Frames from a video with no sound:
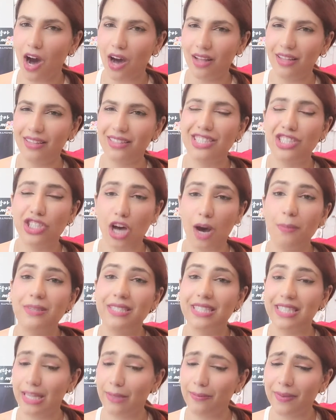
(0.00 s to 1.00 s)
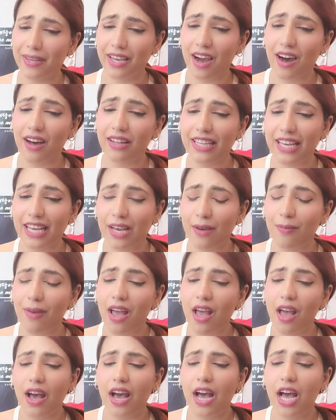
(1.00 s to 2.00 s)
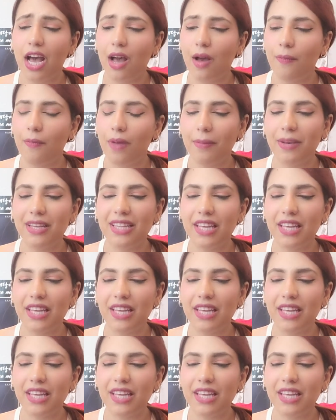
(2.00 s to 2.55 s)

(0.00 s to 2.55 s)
stop sleeping on him. I mean,